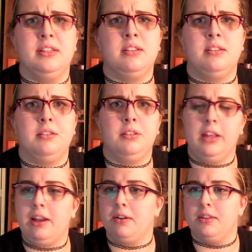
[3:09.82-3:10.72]
so it's a little
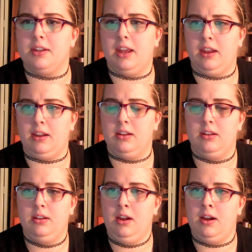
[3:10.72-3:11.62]
later in the day,
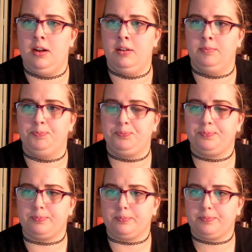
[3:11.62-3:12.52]

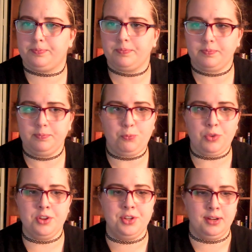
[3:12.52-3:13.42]

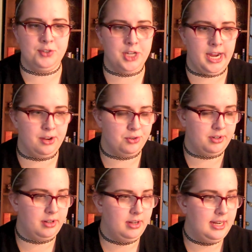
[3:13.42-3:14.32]
so I've
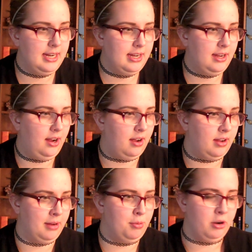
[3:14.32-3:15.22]
changed.
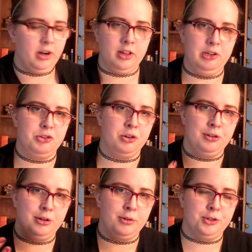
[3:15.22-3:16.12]
I had to put on a clean shirt
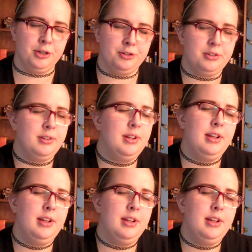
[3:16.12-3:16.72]
to go to church.